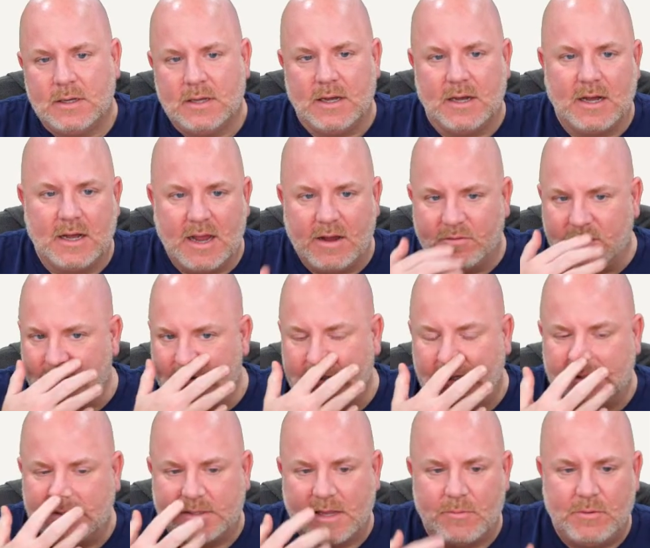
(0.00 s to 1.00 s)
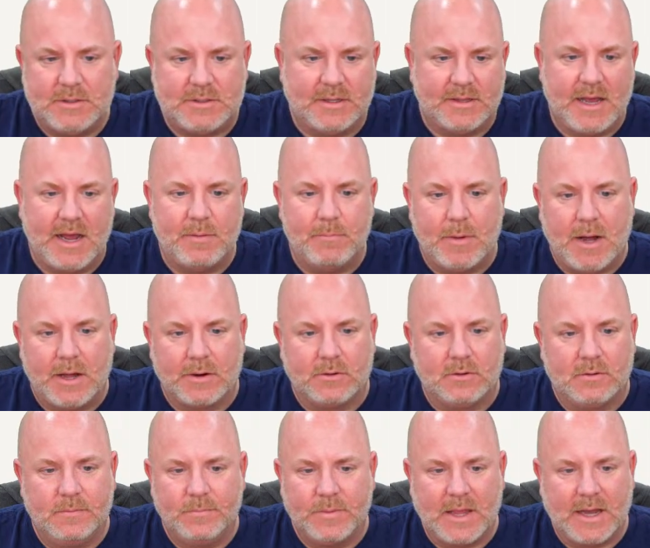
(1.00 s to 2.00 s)
Ever since they went to that
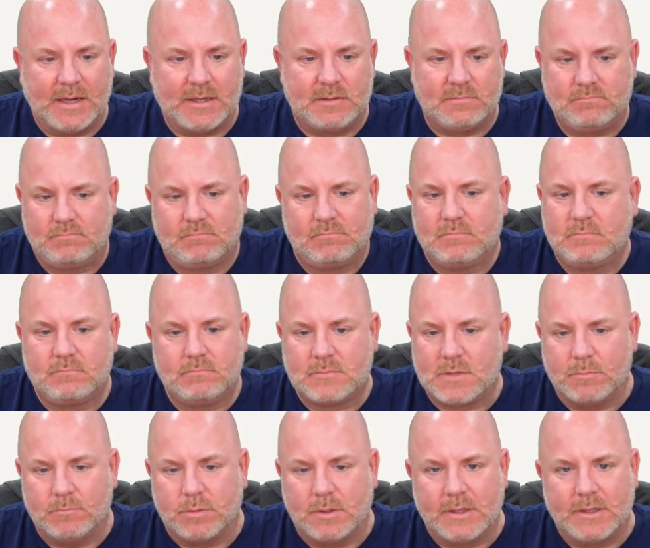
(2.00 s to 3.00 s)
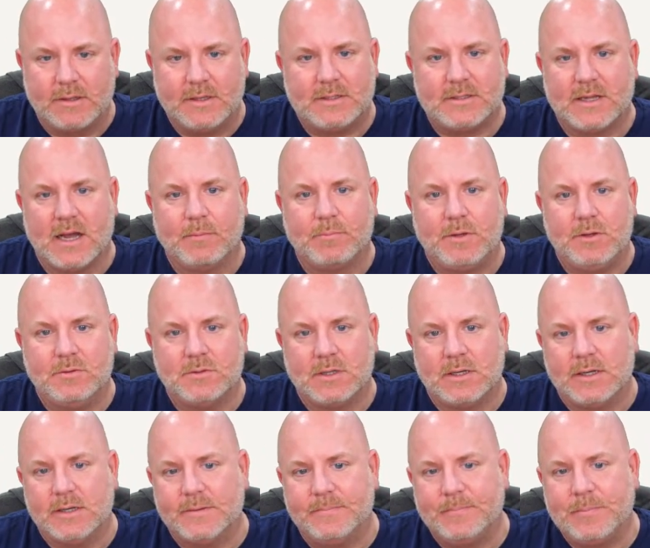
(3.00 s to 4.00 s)
model, I completely stopped using
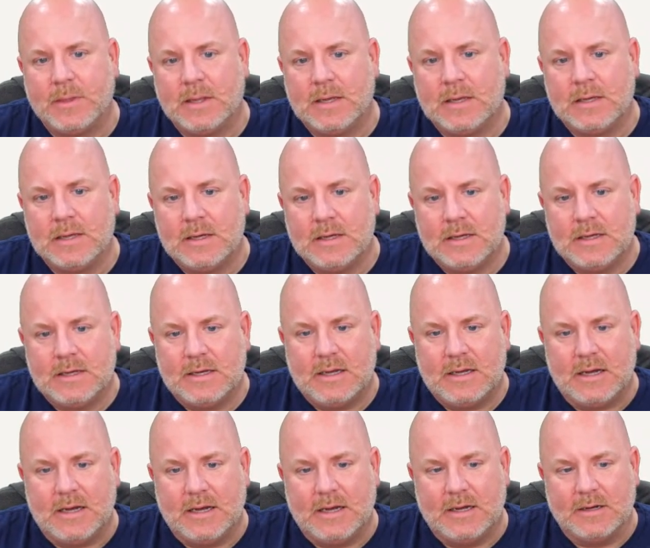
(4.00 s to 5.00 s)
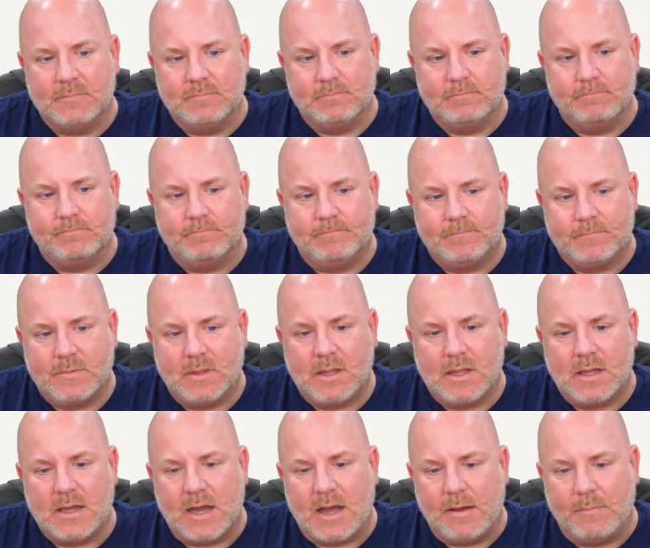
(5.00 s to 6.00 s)
it. Um,
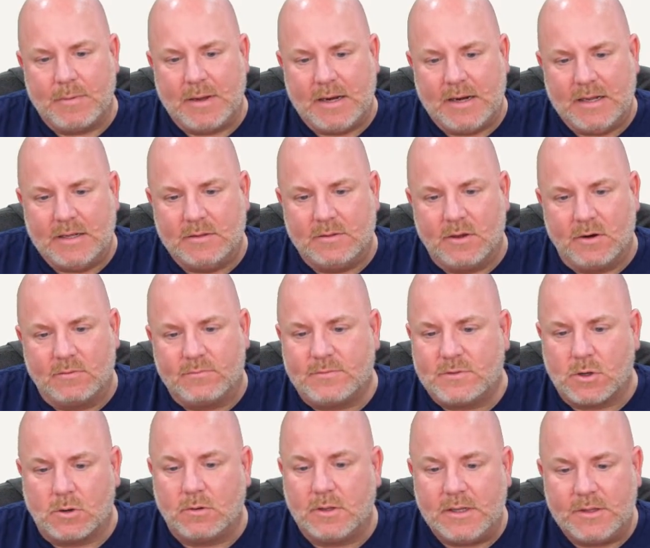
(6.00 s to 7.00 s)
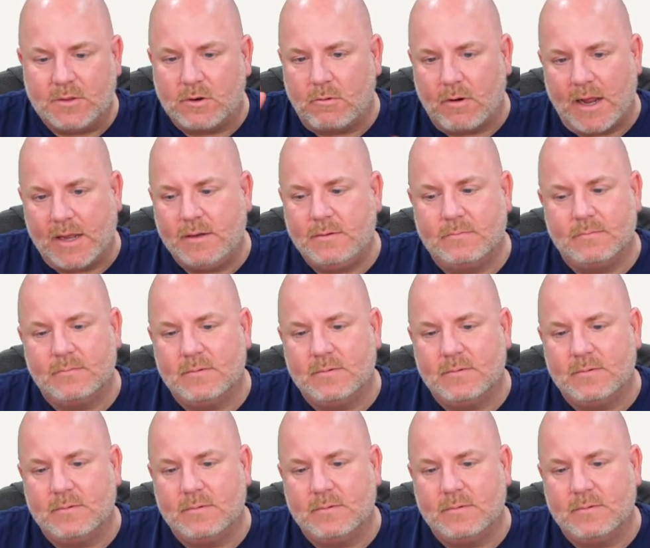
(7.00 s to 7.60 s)
I mean, they're totally in their right,